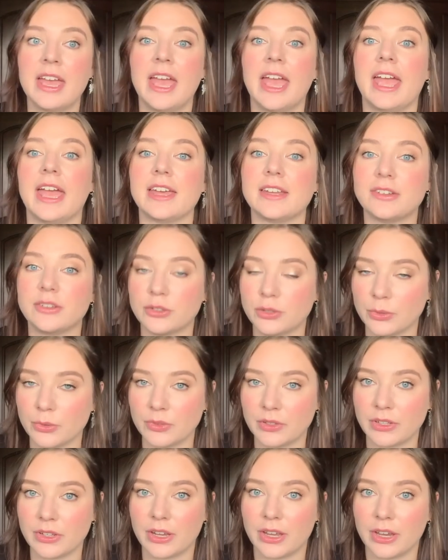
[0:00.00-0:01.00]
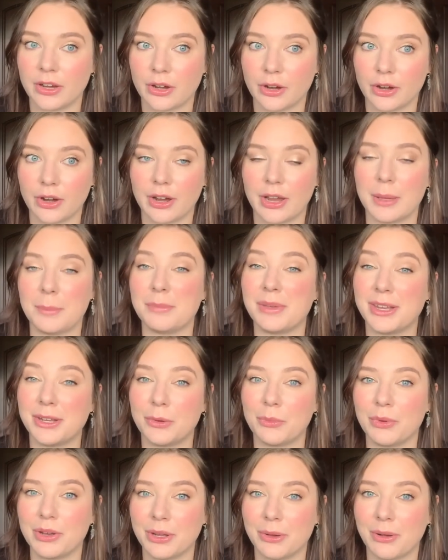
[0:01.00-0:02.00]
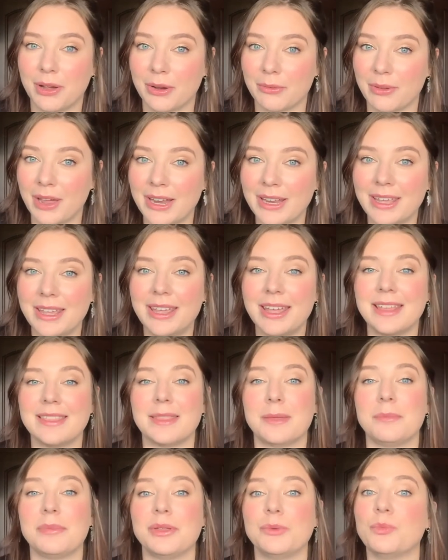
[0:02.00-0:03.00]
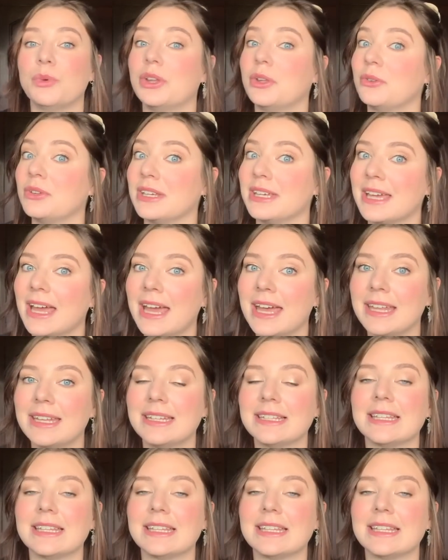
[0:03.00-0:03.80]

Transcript: and losing her and being a widow already and then being widowed again.